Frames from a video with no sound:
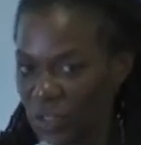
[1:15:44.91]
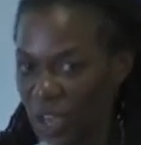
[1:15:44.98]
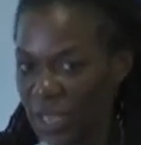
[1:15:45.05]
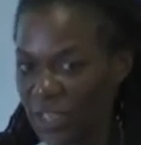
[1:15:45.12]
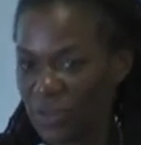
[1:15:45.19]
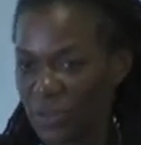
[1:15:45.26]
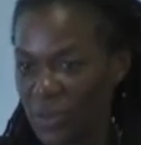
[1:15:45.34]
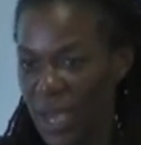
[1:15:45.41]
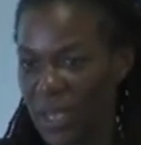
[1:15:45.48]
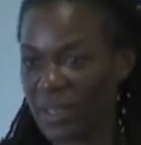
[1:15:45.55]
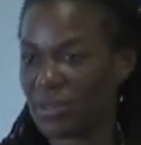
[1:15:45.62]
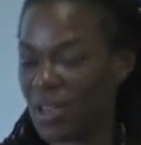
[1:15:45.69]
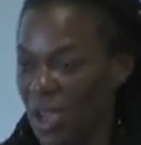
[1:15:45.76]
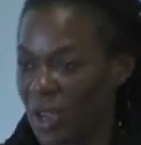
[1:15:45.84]
I could I
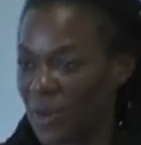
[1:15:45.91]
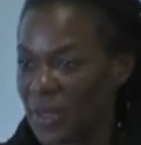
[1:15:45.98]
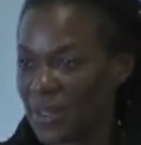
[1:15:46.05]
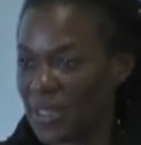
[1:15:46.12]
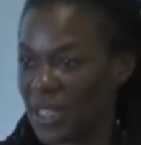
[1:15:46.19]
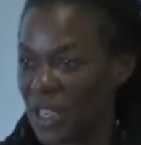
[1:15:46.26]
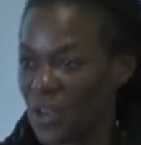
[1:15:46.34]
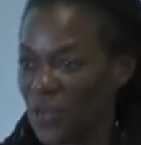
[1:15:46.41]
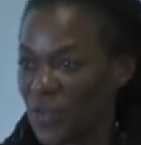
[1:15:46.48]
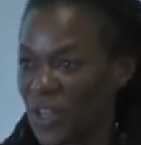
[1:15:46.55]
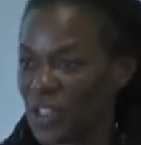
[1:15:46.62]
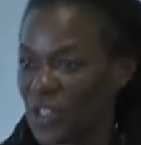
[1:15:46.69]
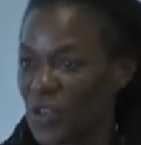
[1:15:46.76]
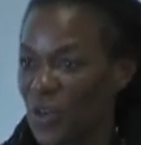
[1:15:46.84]
could talk about this
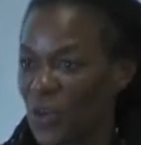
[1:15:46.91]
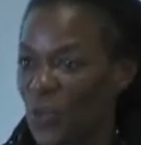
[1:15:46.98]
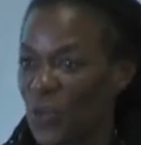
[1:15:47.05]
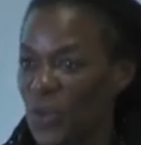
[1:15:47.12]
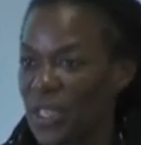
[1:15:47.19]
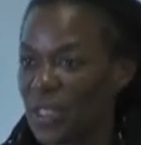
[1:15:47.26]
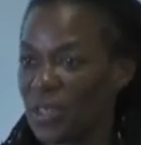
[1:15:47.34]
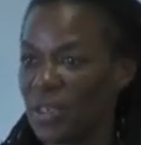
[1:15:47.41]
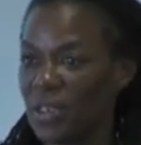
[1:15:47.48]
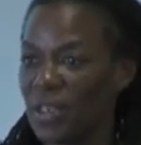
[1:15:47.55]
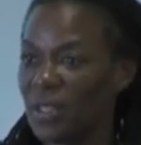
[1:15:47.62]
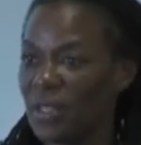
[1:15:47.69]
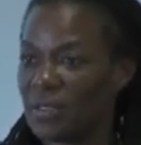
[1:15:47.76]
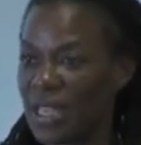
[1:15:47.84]
intervention, or we could
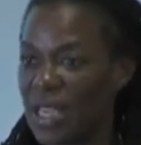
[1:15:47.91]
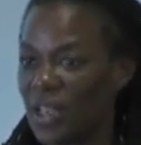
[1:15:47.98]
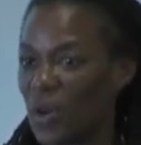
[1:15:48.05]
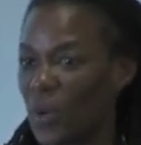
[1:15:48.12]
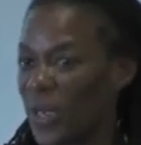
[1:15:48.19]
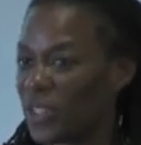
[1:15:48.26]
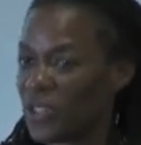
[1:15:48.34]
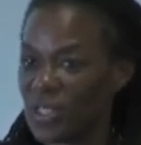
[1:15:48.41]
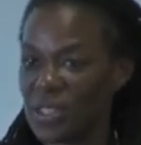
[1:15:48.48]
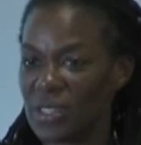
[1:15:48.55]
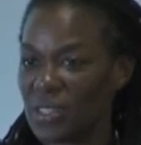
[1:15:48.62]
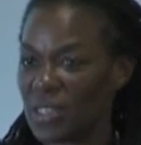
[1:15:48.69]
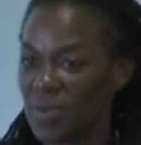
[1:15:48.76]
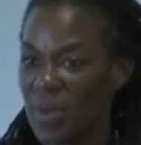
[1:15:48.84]
take
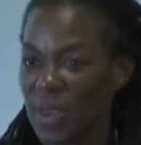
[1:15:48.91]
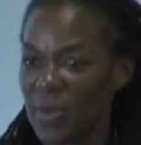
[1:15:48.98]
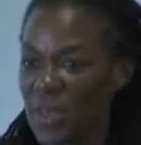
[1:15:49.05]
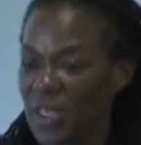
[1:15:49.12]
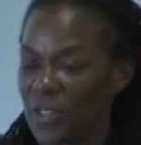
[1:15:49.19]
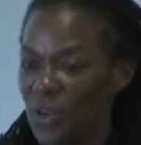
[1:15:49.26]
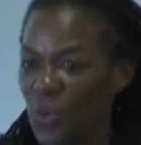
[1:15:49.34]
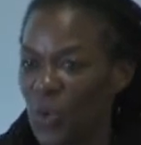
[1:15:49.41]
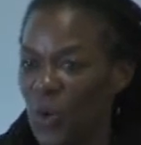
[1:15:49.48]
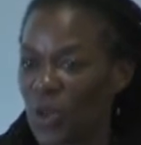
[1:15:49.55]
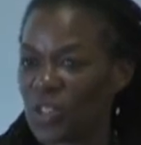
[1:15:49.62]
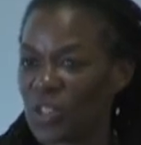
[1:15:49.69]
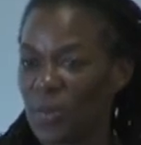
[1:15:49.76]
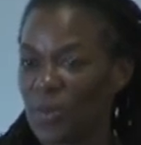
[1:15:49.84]
questions and maybe sort of
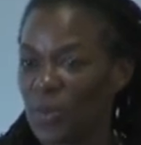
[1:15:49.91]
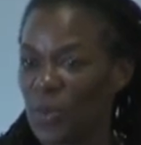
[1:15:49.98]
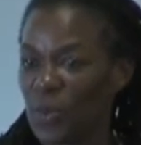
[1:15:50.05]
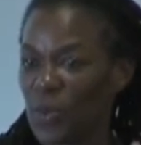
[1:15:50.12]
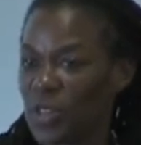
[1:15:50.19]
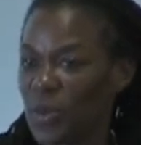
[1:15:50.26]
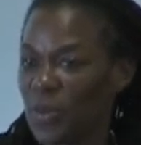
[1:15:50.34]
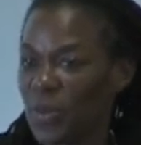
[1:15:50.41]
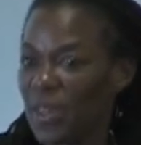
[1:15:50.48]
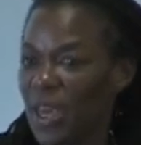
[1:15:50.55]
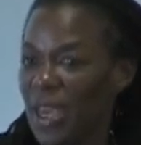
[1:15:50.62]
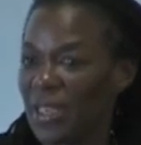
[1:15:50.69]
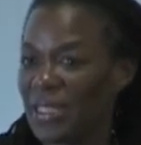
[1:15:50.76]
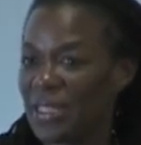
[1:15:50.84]
workshop some of
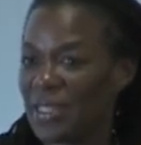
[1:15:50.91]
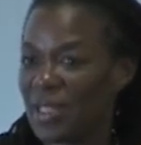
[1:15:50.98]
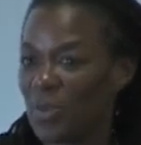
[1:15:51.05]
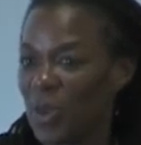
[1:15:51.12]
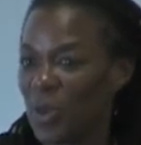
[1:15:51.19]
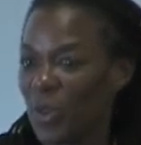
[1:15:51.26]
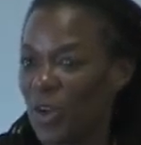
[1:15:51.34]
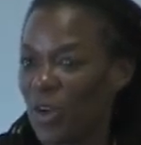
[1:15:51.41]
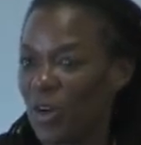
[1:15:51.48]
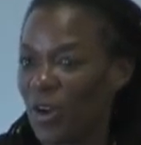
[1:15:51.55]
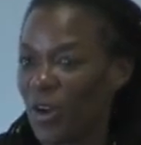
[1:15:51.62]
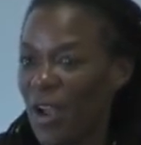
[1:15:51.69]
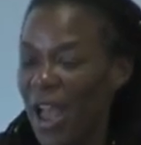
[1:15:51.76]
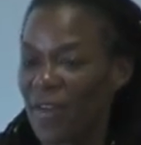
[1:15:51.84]
the ideas that people
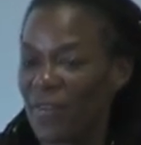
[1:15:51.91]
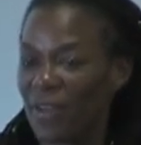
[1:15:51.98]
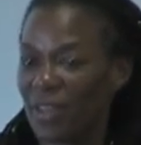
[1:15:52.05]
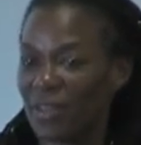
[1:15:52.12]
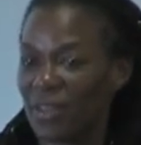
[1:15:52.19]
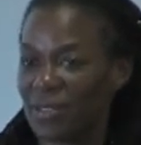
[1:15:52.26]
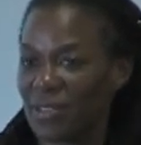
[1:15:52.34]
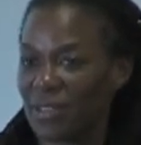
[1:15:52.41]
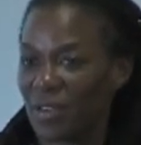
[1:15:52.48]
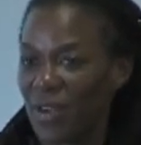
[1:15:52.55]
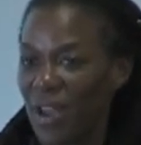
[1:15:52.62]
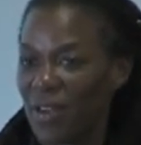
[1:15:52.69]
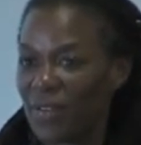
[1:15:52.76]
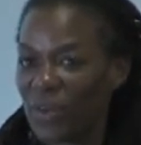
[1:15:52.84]
are, are having and thoughts that they're
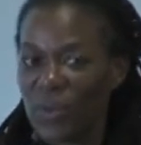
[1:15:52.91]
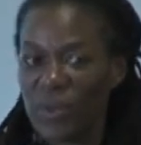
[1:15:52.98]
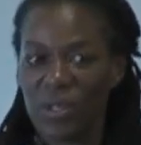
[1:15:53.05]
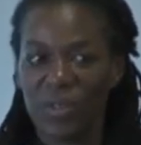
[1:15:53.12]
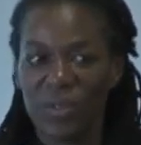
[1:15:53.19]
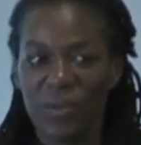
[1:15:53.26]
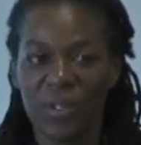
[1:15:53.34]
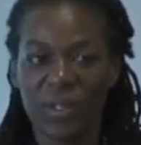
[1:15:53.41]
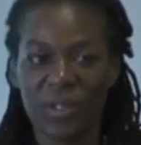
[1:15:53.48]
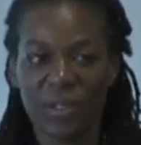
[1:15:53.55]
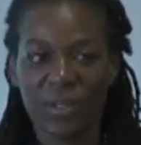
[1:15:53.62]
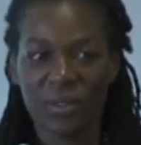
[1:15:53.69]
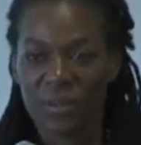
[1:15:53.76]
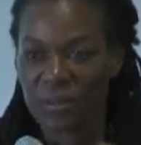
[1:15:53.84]
having. What do you?
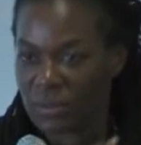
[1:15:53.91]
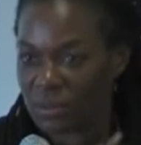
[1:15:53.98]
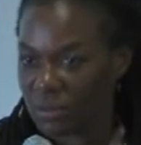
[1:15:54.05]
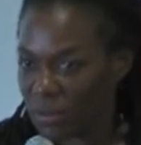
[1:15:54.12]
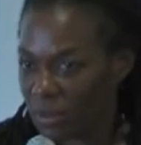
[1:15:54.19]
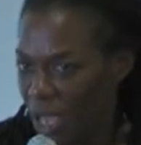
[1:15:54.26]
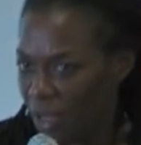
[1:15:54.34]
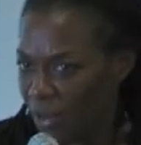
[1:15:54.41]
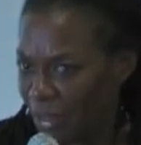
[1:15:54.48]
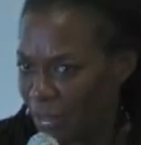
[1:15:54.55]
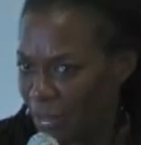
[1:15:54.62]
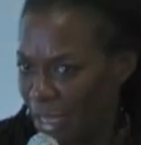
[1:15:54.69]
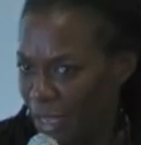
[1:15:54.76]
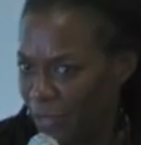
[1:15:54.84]
I'll
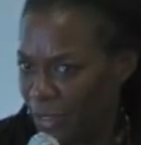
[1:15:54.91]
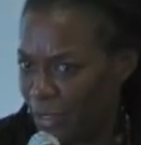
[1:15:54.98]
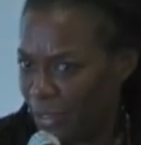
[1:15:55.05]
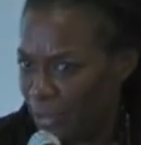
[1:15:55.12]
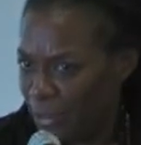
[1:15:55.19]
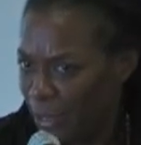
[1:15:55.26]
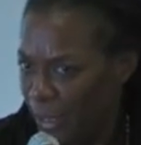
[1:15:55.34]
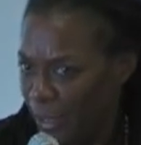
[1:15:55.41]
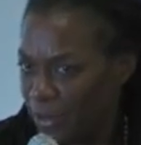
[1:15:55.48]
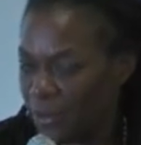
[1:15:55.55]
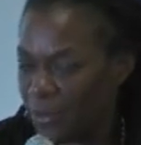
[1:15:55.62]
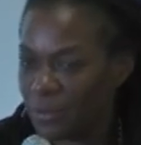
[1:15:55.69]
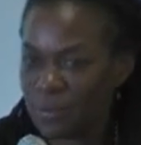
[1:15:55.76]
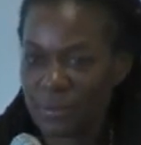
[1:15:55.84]
let David
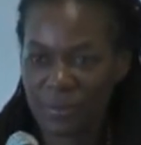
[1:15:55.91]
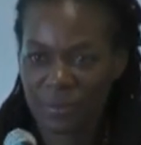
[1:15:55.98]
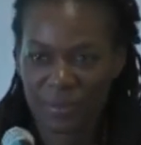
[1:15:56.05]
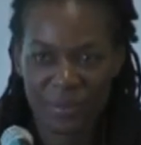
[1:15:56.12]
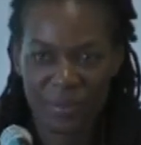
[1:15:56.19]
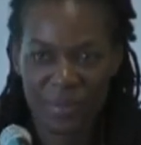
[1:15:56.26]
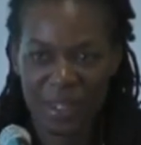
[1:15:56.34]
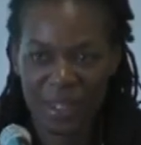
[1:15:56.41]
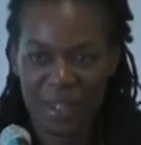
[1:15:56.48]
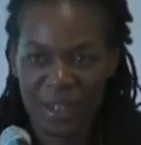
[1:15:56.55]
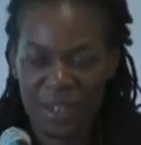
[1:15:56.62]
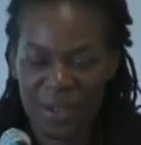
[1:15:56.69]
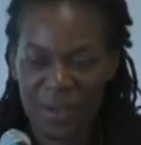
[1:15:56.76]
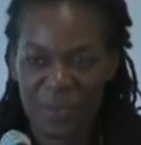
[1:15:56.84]
decide.
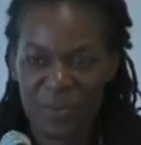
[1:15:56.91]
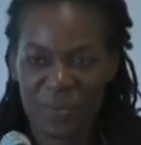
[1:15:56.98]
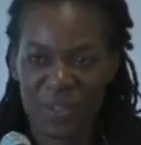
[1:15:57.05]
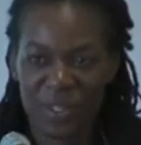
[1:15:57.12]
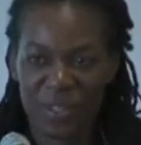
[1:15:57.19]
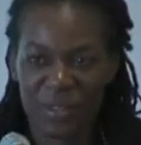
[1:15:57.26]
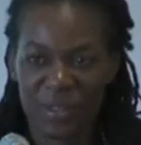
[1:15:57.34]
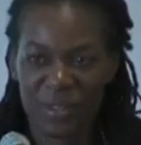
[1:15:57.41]
Would,